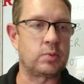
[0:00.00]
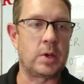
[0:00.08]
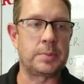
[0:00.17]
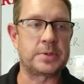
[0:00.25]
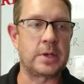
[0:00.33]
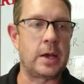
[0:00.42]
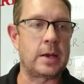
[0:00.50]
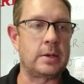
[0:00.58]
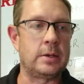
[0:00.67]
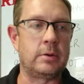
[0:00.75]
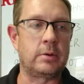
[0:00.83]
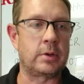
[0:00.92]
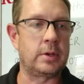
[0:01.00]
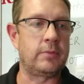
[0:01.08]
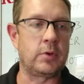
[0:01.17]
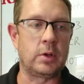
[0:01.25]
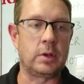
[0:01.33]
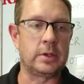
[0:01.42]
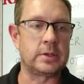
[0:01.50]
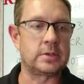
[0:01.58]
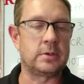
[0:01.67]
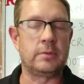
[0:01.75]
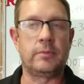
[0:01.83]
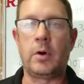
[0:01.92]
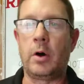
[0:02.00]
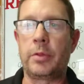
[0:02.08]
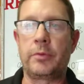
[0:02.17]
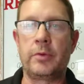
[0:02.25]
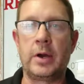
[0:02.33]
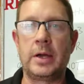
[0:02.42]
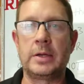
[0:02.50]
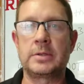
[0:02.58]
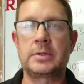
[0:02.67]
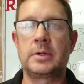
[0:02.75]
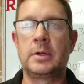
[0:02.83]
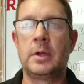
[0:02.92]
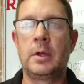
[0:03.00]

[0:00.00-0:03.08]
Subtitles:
website and it'll give you a list of authorized